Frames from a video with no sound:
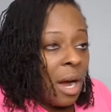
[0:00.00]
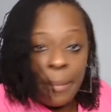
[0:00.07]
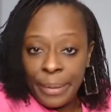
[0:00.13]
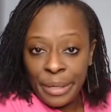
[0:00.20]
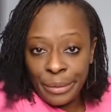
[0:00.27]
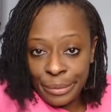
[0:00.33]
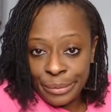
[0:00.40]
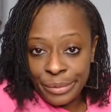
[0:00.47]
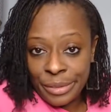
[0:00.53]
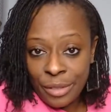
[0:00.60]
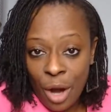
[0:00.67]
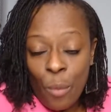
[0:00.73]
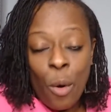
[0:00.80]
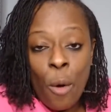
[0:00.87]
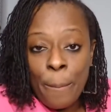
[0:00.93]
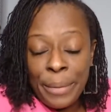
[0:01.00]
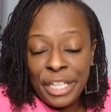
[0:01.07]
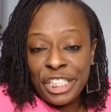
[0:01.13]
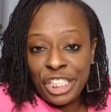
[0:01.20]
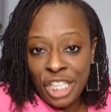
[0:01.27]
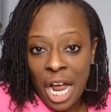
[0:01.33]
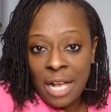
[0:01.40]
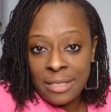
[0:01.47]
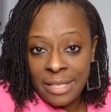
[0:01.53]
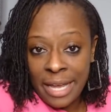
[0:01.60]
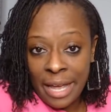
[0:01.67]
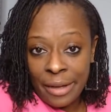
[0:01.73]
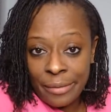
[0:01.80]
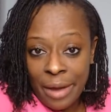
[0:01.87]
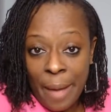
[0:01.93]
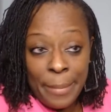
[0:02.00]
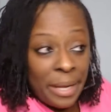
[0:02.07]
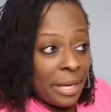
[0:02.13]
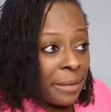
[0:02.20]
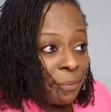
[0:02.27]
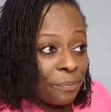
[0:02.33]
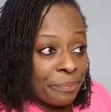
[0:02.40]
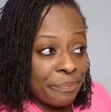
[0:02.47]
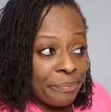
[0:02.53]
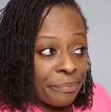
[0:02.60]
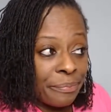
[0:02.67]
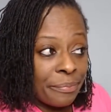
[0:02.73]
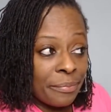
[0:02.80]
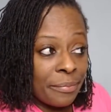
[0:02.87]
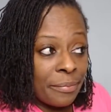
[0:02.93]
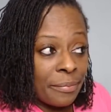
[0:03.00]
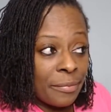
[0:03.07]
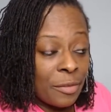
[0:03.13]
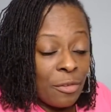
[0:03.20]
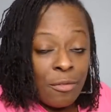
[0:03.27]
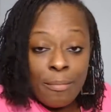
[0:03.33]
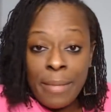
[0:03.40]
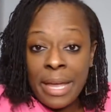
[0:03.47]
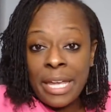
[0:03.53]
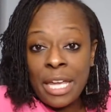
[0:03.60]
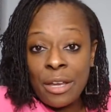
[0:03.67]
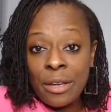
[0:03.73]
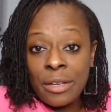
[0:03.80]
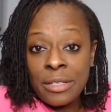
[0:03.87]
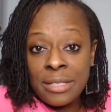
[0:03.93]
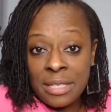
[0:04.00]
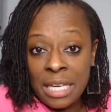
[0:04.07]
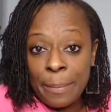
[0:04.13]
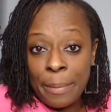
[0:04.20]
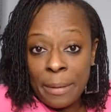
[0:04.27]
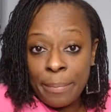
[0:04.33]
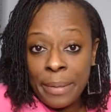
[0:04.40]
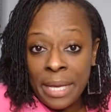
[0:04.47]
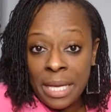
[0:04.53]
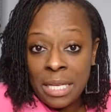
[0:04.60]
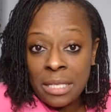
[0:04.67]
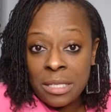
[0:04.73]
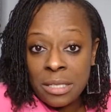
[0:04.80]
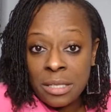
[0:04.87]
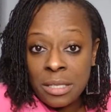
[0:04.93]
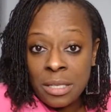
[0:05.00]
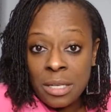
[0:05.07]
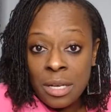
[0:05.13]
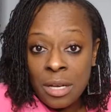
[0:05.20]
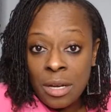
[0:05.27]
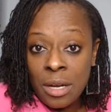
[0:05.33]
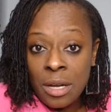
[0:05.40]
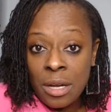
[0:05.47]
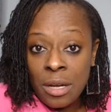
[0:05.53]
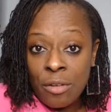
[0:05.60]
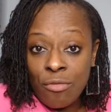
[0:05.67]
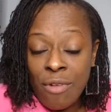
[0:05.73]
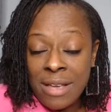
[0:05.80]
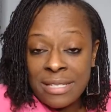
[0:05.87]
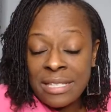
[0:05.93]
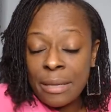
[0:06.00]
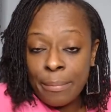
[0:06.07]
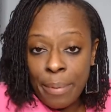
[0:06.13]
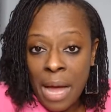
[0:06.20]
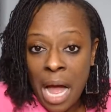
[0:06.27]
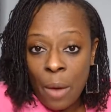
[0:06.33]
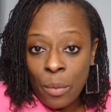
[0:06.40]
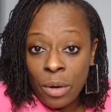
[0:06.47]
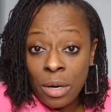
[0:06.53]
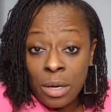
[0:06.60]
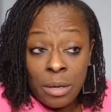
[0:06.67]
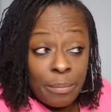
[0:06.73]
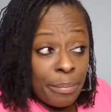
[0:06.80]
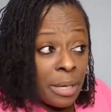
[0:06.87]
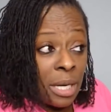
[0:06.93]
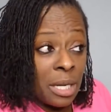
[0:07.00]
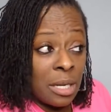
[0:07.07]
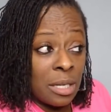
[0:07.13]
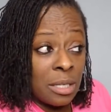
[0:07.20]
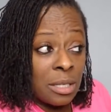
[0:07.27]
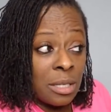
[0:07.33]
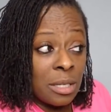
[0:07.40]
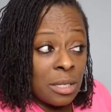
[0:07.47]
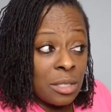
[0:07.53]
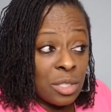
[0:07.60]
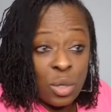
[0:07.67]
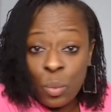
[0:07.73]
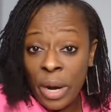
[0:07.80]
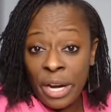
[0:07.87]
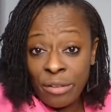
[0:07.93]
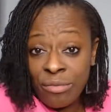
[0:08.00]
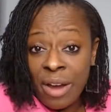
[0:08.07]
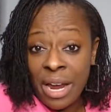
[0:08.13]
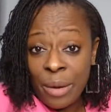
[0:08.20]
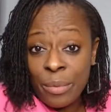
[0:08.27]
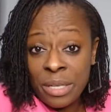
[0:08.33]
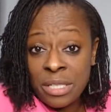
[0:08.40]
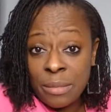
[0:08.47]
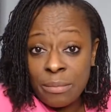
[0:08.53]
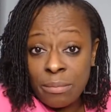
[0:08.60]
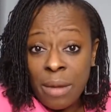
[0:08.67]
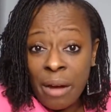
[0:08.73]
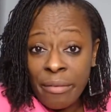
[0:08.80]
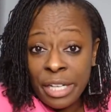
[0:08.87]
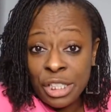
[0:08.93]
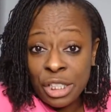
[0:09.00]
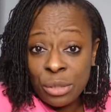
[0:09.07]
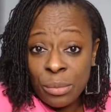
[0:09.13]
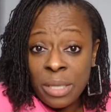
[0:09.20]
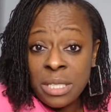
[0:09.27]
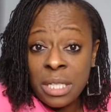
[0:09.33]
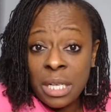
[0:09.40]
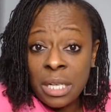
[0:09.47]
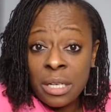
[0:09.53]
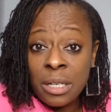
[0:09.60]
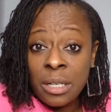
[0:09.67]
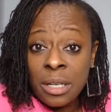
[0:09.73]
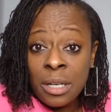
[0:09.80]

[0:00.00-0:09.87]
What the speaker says: abused or won't be shot down. May he sleep in peace, rest in power, but Dwayne Wright was biracial, wasn't he?